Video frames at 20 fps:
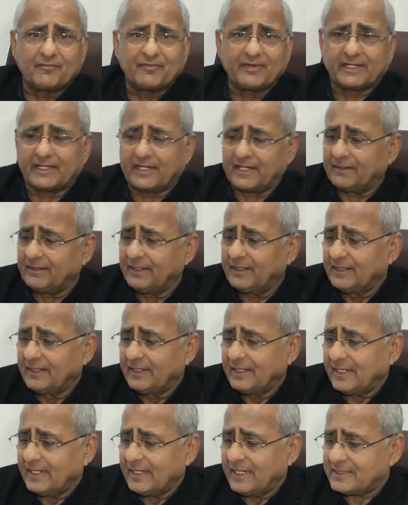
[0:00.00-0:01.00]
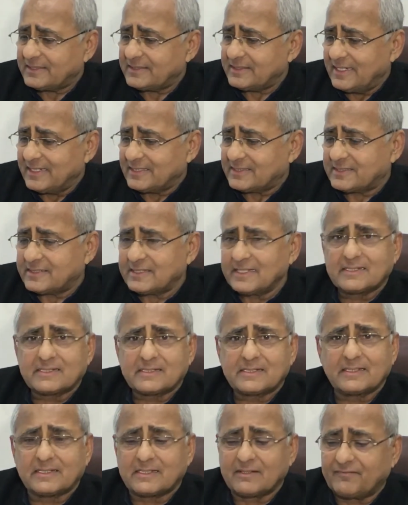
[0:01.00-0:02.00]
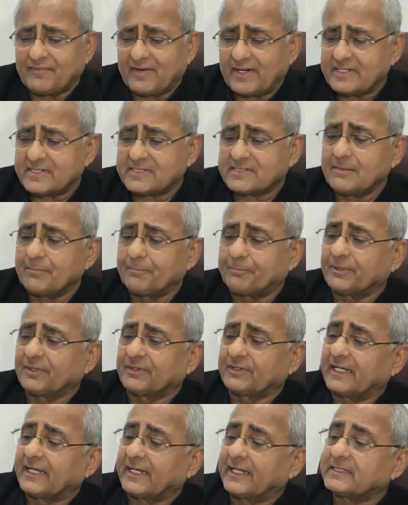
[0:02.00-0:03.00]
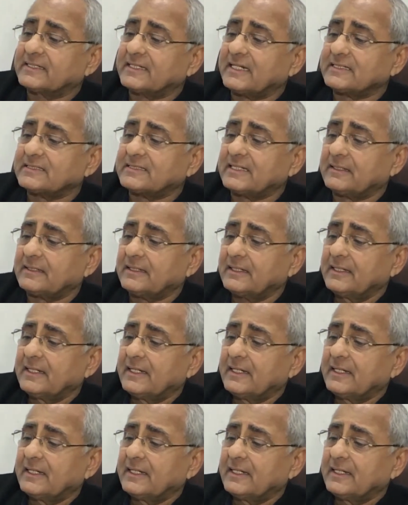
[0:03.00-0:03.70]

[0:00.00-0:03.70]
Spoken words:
of it here. It's a very simple thing. It says that